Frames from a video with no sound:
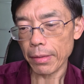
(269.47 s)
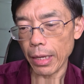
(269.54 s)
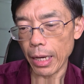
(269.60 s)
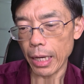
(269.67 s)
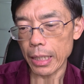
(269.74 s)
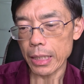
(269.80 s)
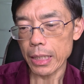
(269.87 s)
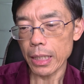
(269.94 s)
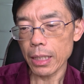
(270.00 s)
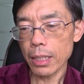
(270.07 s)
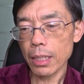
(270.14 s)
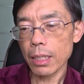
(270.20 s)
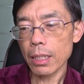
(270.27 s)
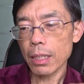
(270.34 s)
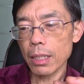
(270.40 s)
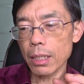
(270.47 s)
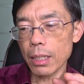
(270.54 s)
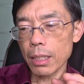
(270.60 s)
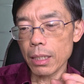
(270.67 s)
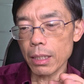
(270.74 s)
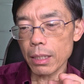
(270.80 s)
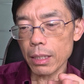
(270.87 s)
And
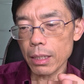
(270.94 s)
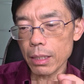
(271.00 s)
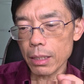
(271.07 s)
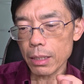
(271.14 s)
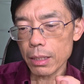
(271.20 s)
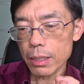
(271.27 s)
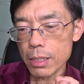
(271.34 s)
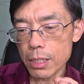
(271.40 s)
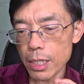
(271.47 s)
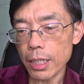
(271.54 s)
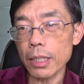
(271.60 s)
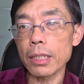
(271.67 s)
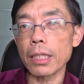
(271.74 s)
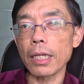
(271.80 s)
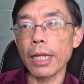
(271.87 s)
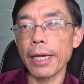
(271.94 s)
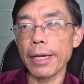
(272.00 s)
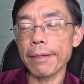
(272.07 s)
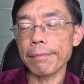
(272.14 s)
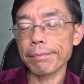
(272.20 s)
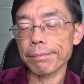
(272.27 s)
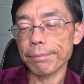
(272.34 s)

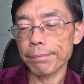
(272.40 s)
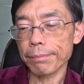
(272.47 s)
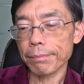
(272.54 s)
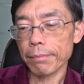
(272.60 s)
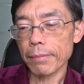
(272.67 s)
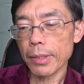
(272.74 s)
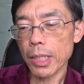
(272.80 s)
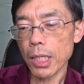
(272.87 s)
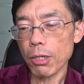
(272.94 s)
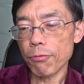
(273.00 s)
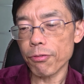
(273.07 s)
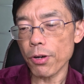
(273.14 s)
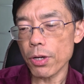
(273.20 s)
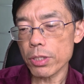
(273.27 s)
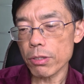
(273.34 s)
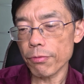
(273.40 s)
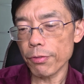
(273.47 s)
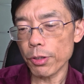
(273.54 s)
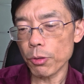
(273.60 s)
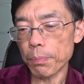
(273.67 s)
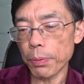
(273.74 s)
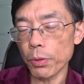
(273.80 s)
secondly, from the
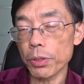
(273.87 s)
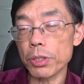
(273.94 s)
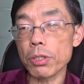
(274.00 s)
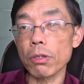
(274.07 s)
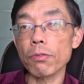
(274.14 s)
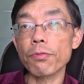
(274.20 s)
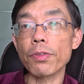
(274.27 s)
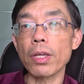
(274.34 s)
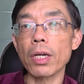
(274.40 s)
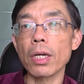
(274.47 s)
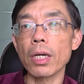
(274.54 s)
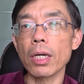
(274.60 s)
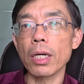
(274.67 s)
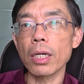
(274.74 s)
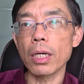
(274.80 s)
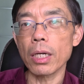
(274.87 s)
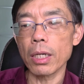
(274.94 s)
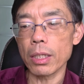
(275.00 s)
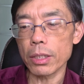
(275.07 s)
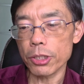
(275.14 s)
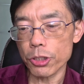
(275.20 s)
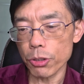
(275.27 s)
viewpoint of the
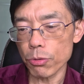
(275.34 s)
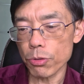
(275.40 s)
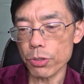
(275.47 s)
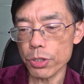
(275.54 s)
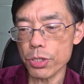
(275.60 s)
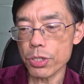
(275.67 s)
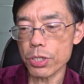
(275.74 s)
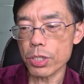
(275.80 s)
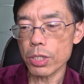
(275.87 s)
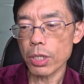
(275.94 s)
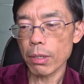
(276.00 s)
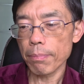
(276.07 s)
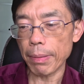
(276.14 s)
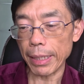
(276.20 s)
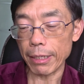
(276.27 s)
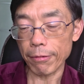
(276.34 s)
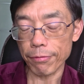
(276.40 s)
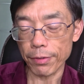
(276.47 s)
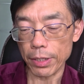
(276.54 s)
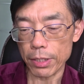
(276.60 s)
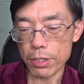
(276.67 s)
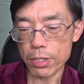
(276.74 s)
children's
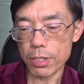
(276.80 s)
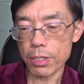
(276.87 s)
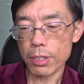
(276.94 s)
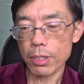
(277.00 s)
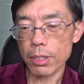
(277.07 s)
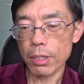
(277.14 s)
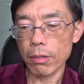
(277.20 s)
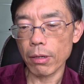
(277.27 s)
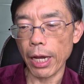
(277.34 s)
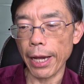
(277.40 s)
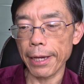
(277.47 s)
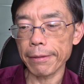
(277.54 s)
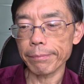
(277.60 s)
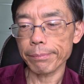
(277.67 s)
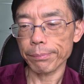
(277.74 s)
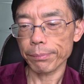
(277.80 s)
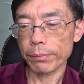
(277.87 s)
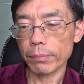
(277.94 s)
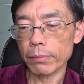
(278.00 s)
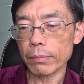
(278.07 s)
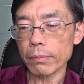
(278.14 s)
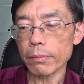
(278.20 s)
benefits, okay,
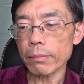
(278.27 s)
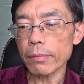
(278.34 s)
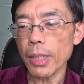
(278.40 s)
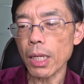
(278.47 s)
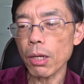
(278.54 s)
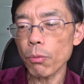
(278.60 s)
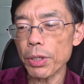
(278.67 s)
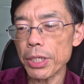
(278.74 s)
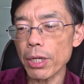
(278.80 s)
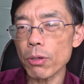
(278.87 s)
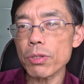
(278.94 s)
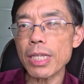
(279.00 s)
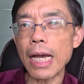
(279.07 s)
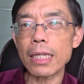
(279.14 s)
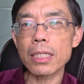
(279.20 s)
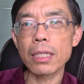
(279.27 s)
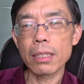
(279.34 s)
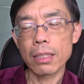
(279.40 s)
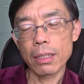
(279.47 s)
we know that